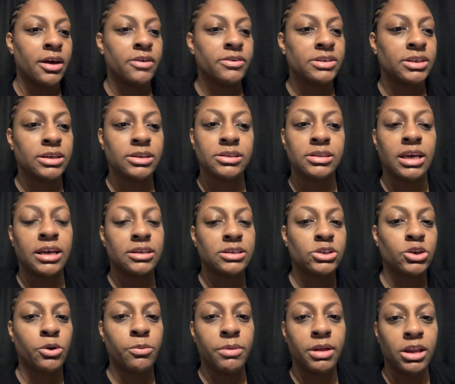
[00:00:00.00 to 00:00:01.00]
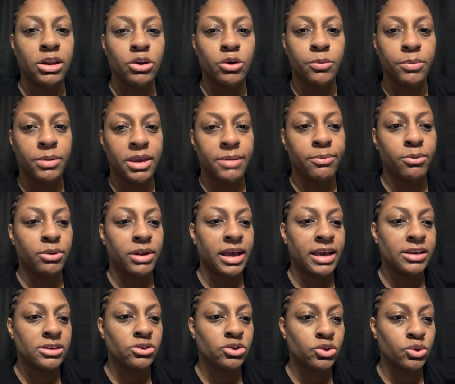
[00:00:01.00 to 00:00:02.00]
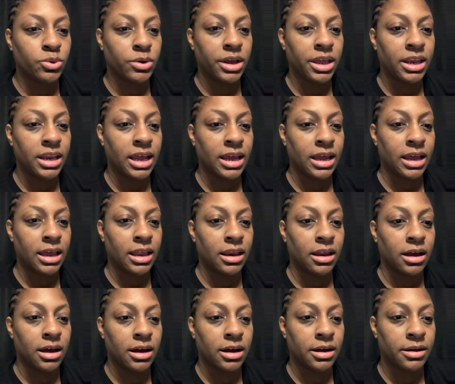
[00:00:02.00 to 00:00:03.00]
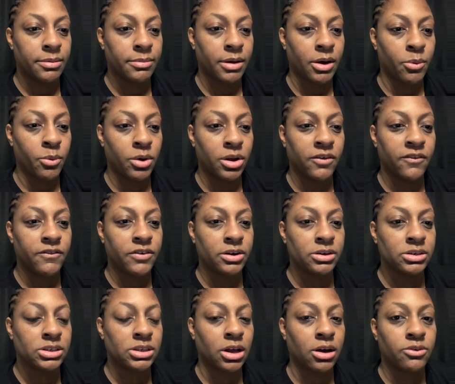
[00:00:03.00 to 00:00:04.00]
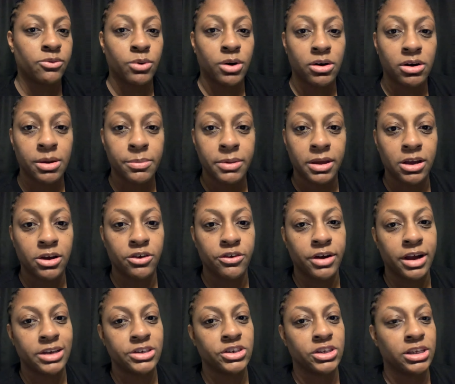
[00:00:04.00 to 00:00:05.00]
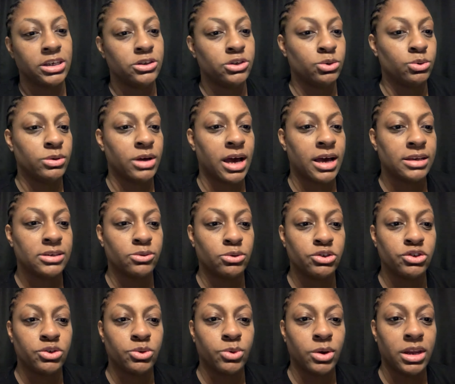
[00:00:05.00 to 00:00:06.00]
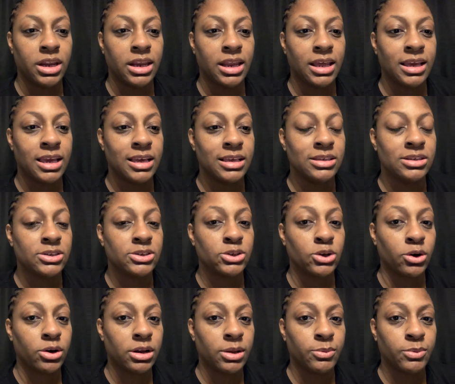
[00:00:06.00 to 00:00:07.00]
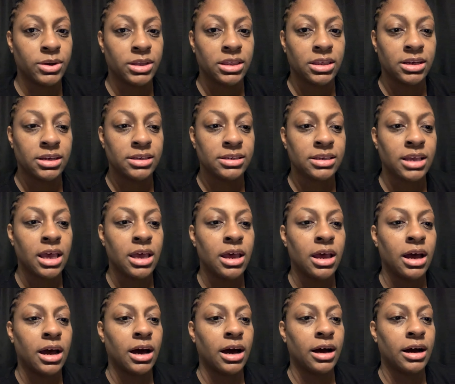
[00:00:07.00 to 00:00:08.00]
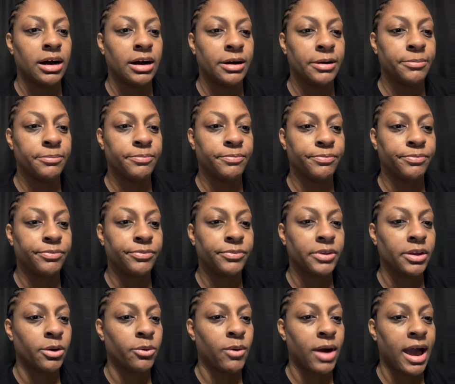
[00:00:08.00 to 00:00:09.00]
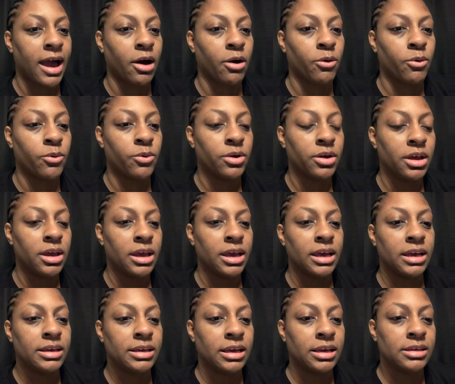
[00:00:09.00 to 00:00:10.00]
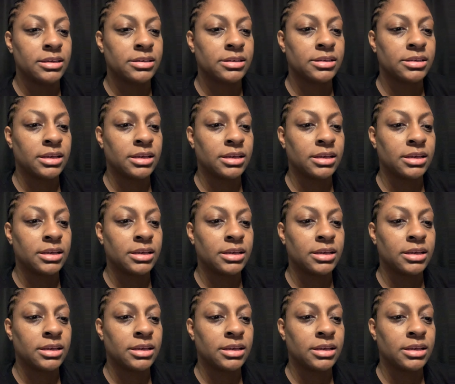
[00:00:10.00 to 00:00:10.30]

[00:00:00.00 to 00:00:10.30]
since there's so many new people that has joined, and I want to first off welcome and congratulate you guys on joining and getting started with us. Wow, we